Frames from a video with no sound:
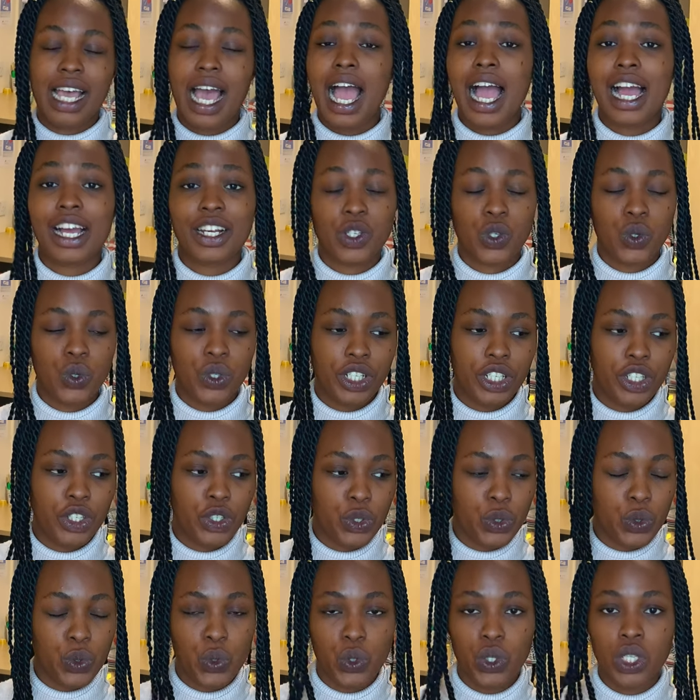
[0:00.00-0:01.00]
I actually
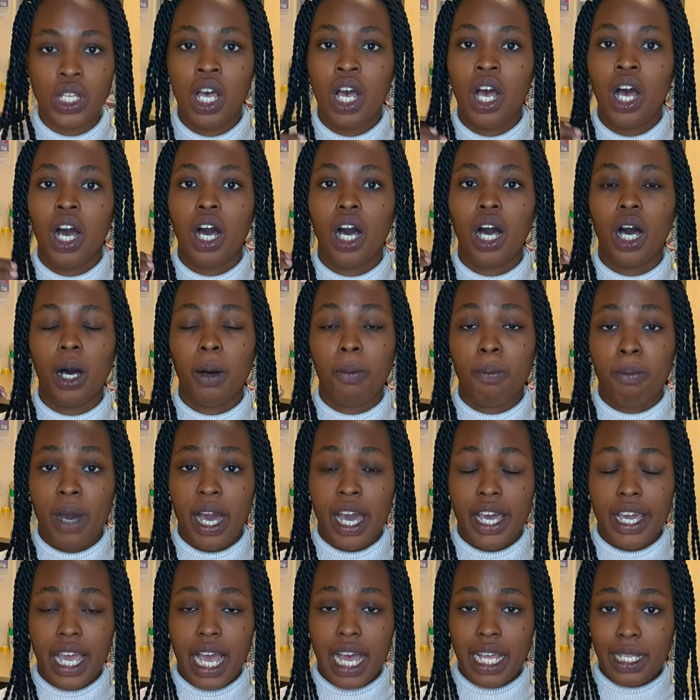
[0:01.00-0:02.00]
used
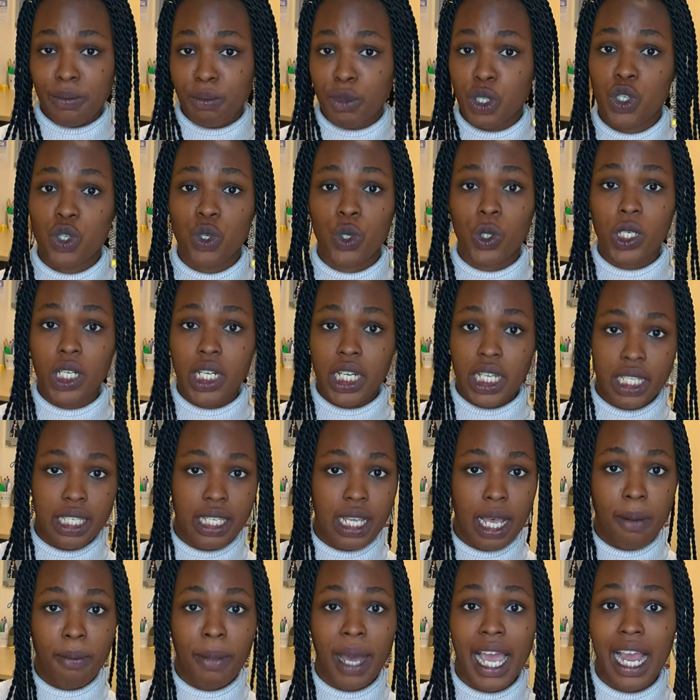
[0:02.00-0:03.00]
my admission
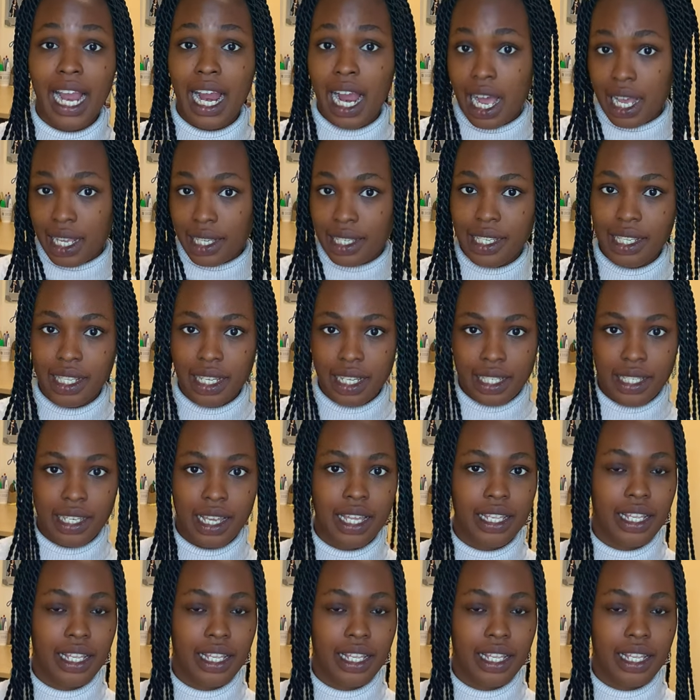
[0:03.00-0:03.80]
letter, my CAS letter.